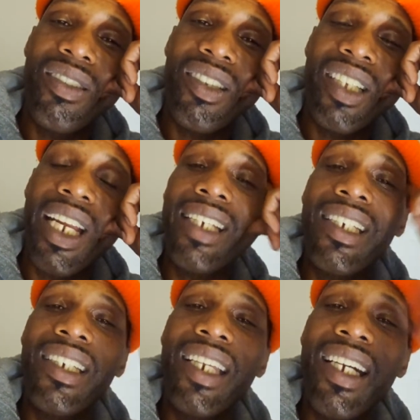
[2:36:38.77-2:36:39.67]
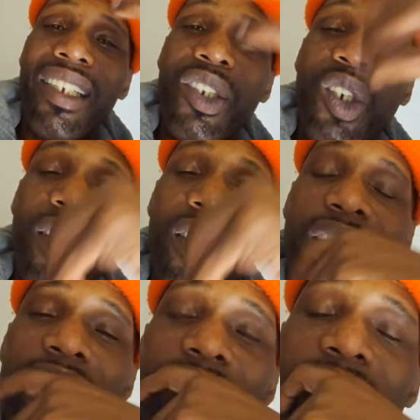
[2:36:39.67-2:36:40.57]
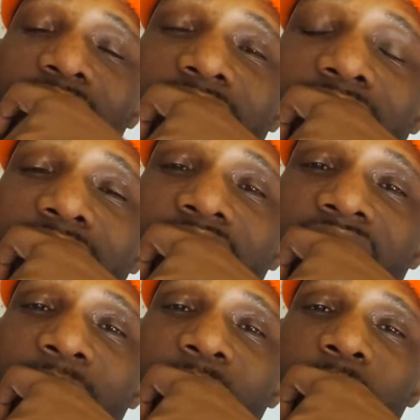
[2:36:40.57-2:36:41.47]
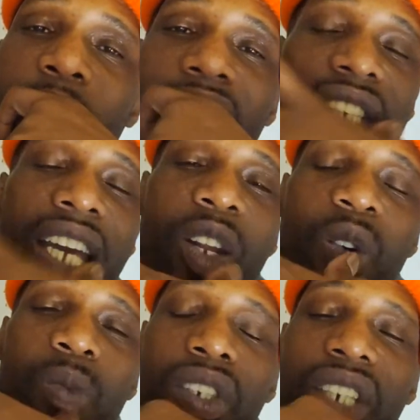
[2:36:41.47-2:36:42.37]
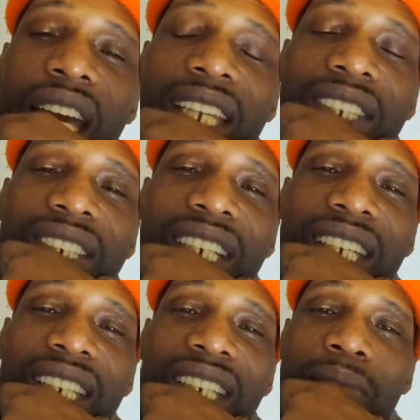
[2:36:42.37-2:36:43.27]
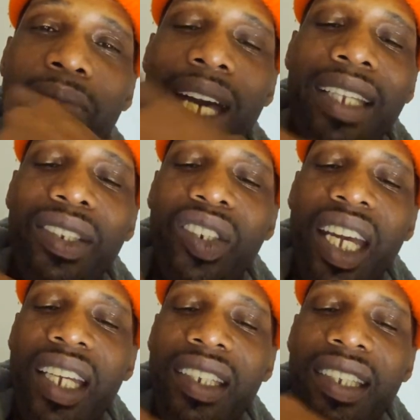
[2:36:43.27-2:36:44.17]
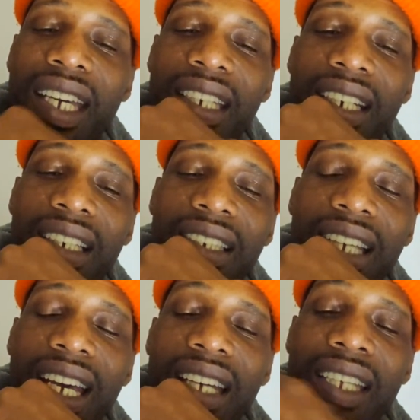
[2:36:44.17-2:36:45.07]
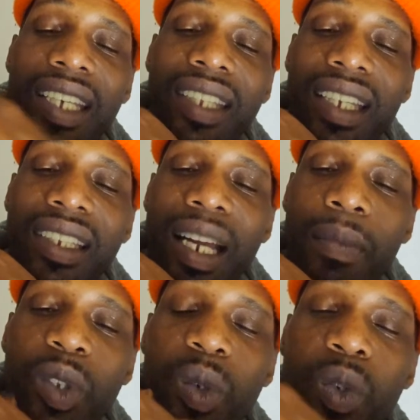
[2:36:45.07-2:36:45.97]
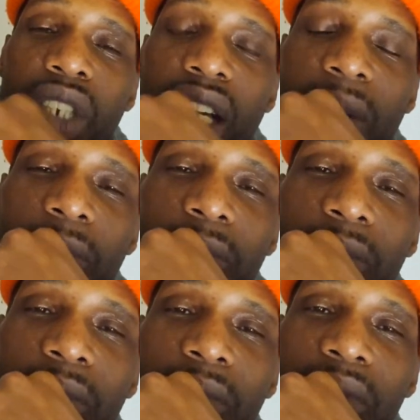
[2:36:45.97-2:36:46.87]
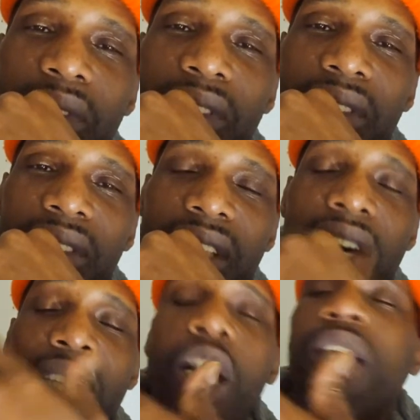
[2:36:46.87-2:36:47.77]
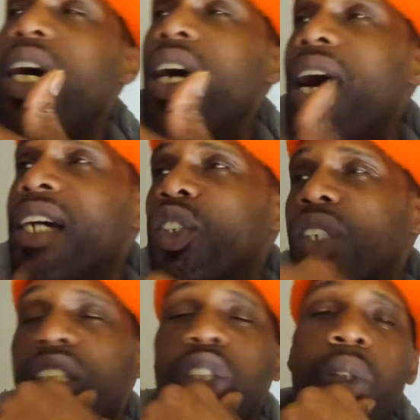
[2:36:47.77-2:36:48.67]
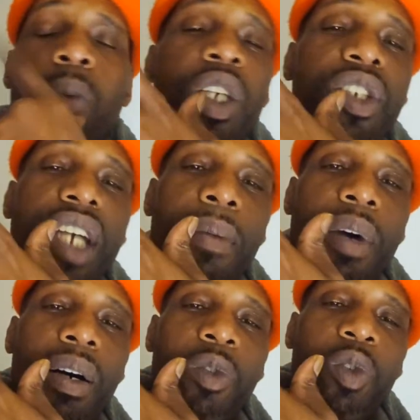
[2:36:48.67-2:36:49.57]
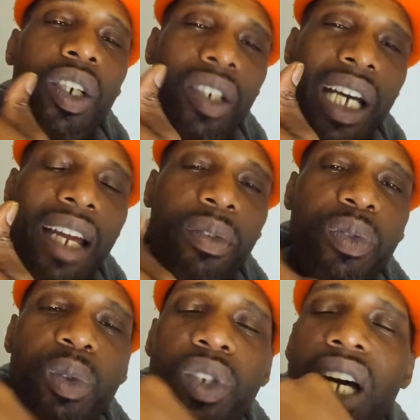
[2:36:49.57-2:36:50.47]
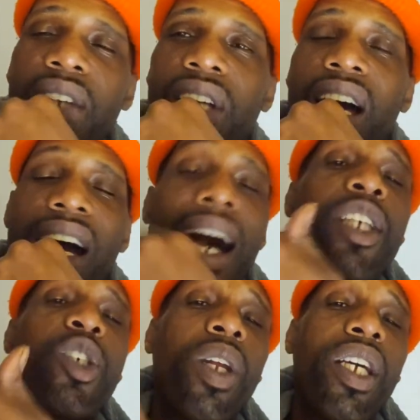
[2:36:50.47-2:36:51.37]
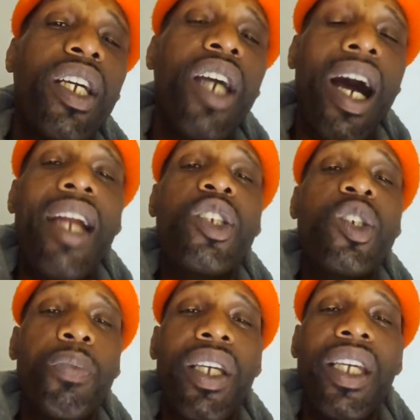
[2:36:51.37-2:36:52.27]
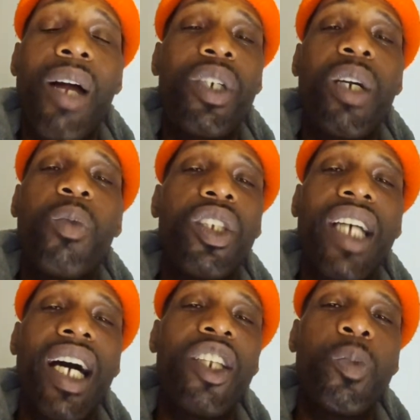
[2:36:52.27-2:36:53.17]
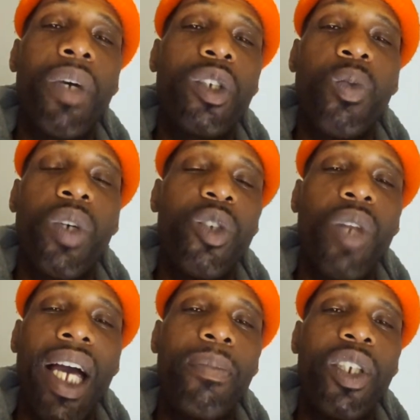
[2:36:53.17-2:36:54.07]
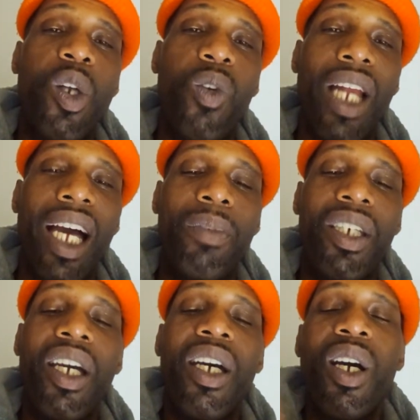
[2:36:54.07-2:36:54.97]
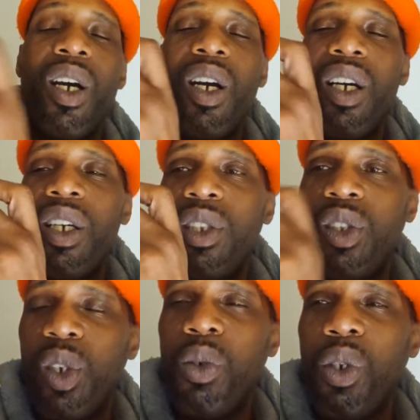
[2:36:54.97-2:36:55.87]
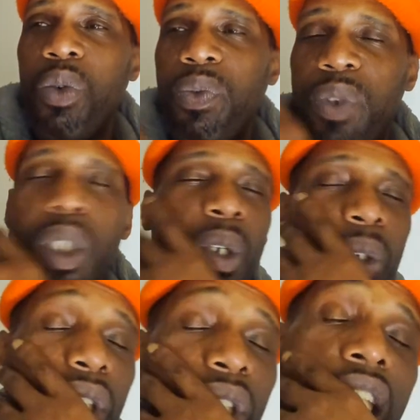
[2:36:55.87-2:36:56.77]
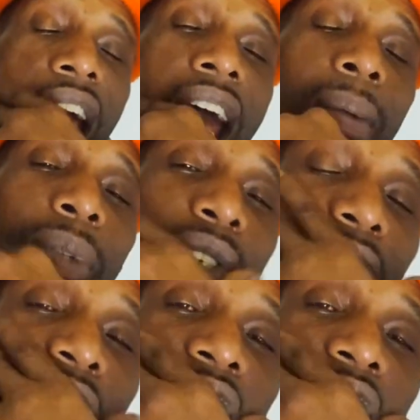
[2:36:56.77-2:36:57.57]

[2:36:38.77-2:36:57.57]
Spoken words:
Can I get y'all attention in the chat room? Well, I just got a whole bunch of haters here that mad to say anything because they think that I'm gonna do something. Now, I honestly, this is one time, well, out of a few times. I just want to hear your honest opinion. I don't care what side of the spectrum, whether you like me, don't like me. Do you feel that this app is just